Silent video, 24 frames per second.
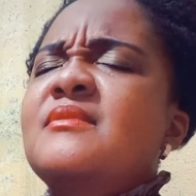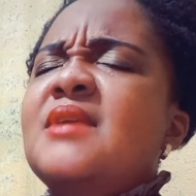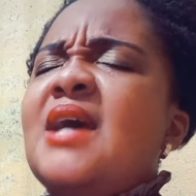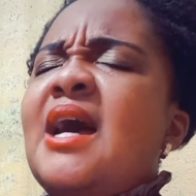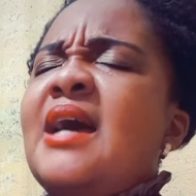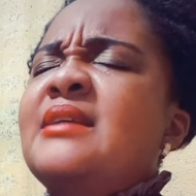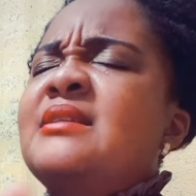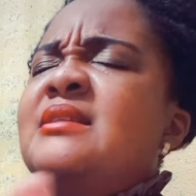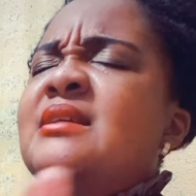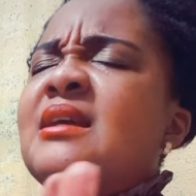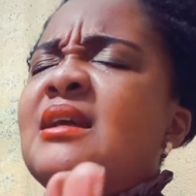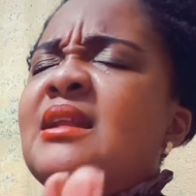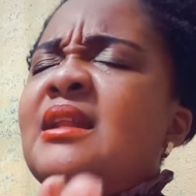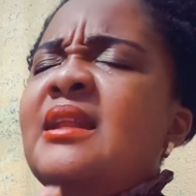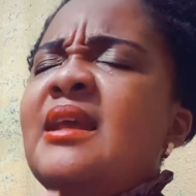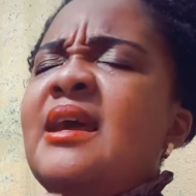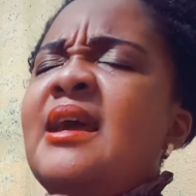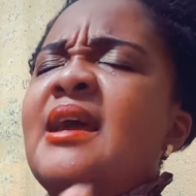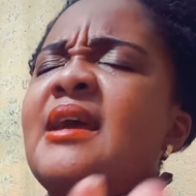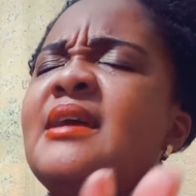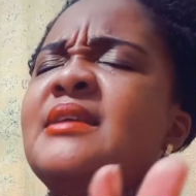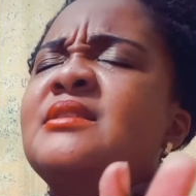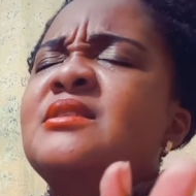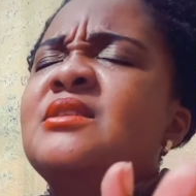I
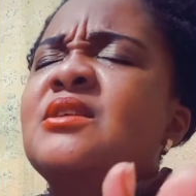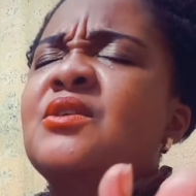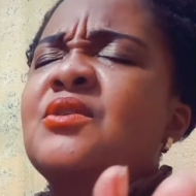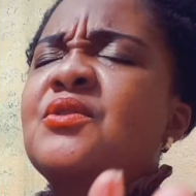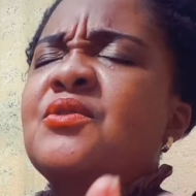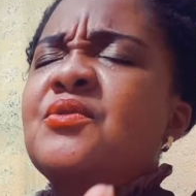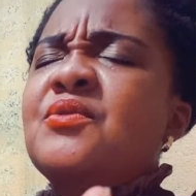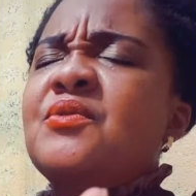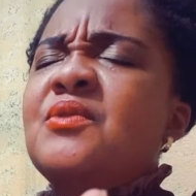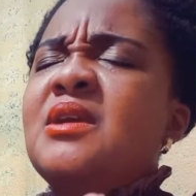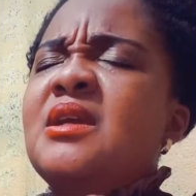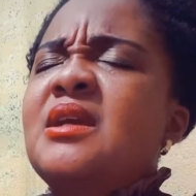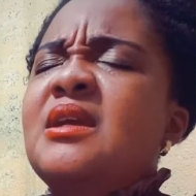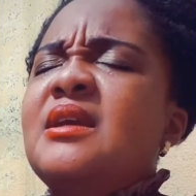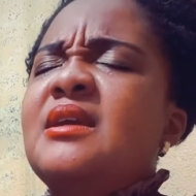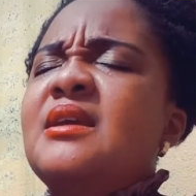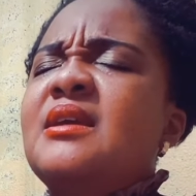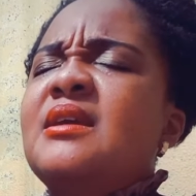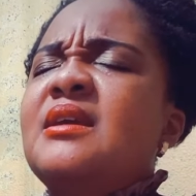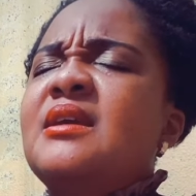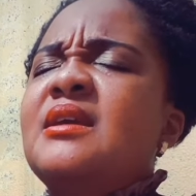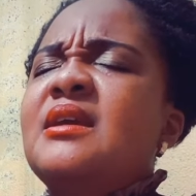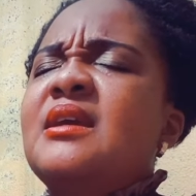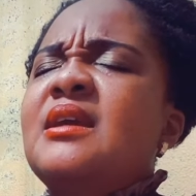declare and decree
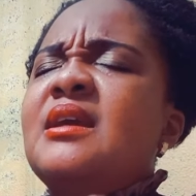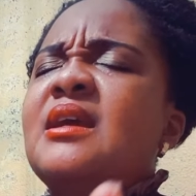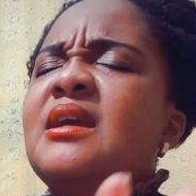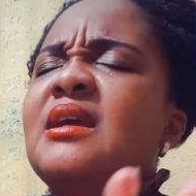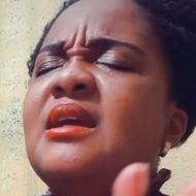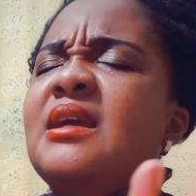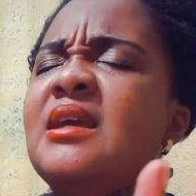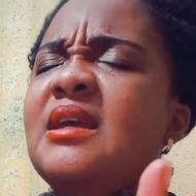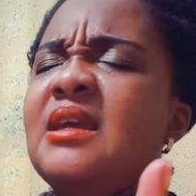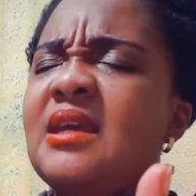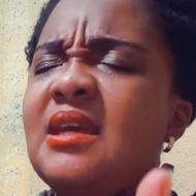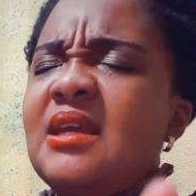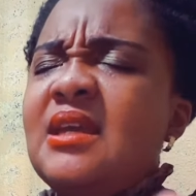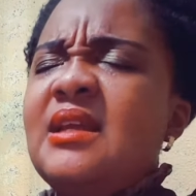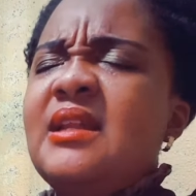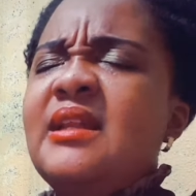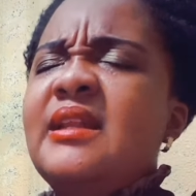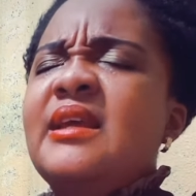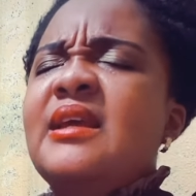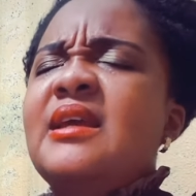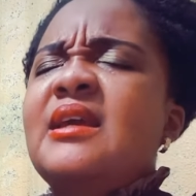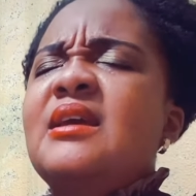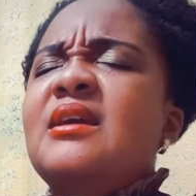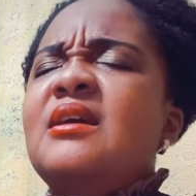
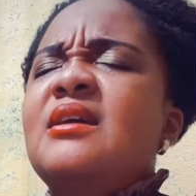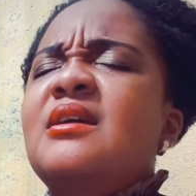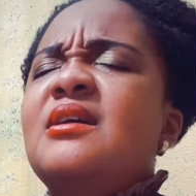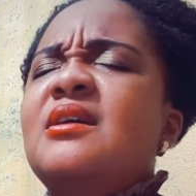healing